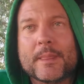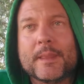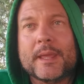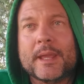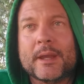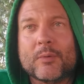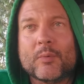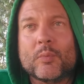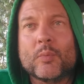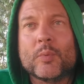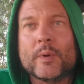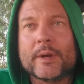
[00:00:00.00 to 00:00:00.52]

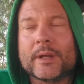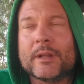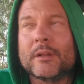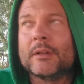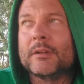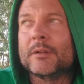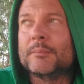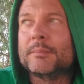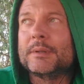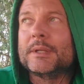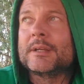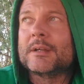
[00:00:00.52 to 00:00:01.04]
it
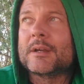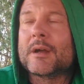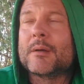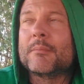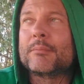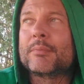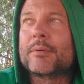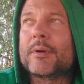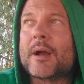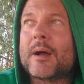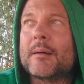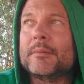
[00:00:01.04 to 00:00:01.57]
will become
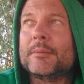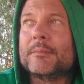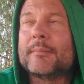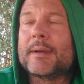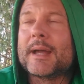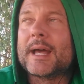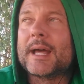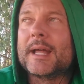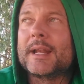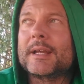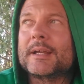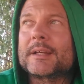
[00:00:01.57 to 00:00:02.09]

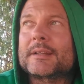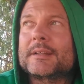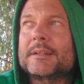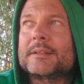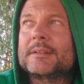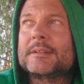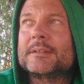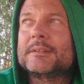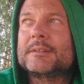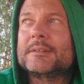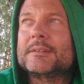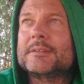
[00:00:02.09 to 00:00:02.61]
problematic.
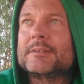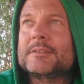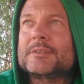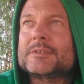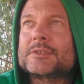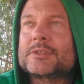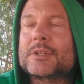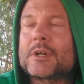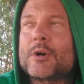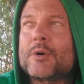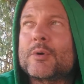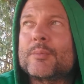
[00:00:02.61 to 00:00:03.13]

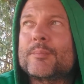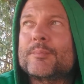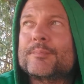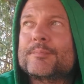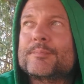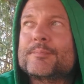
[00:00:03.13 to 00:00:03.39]
So,